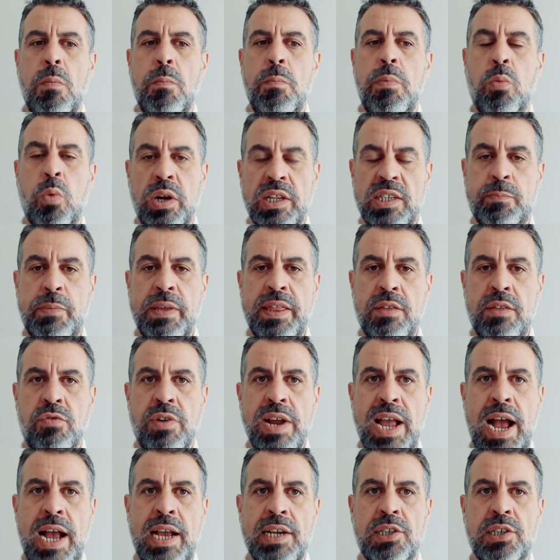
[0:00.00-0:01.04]
But what has been the
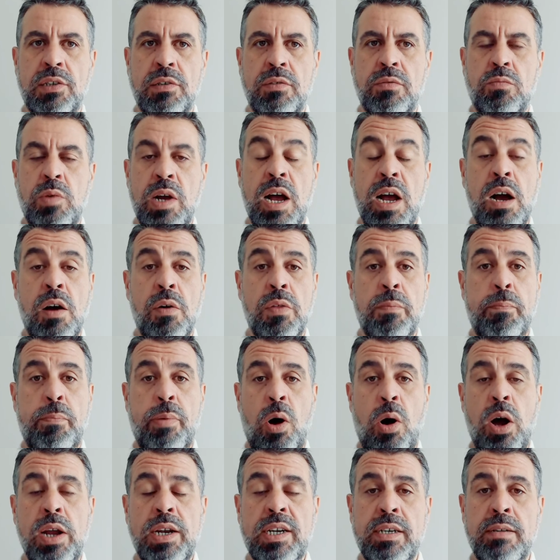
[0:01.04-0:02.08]
reaction? Well, the
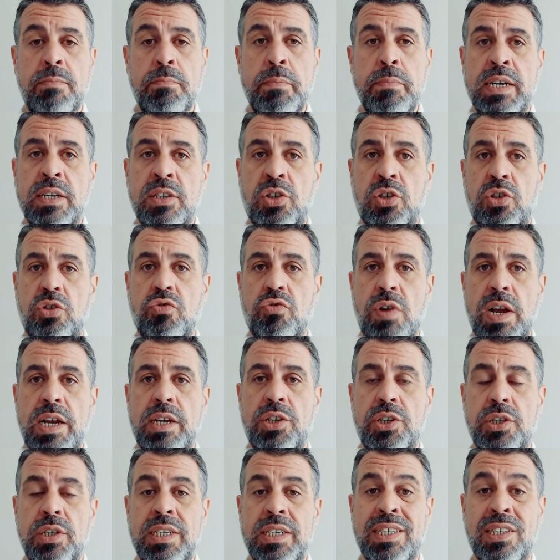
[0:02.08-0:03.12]
Biden
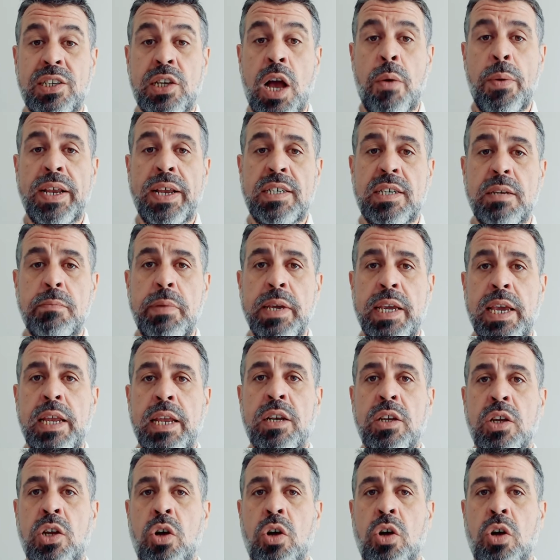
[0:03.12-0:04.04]
administration is going to begin